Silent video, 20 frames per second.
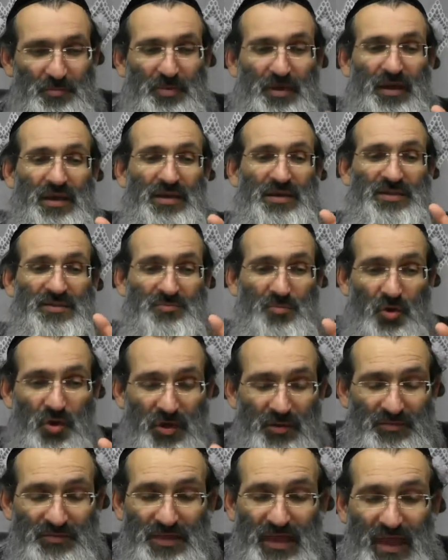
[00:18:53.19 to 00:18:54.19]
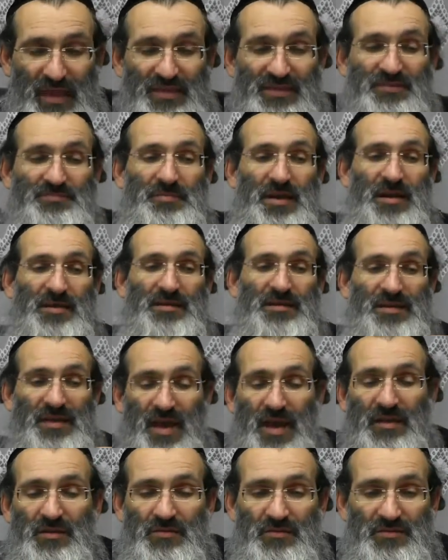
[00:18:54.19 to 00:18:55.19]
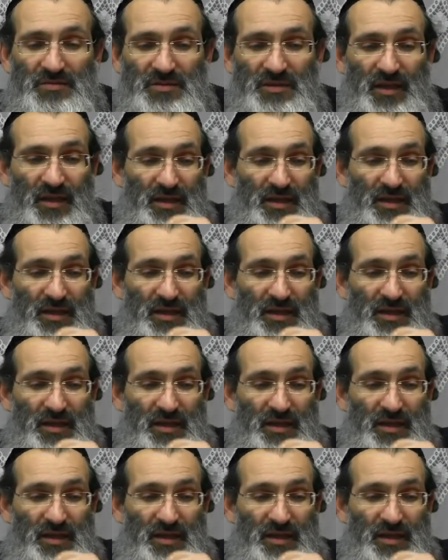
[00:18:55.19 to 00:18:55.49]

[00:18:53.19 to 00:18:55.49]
b'chinas mochim el zman gadlus.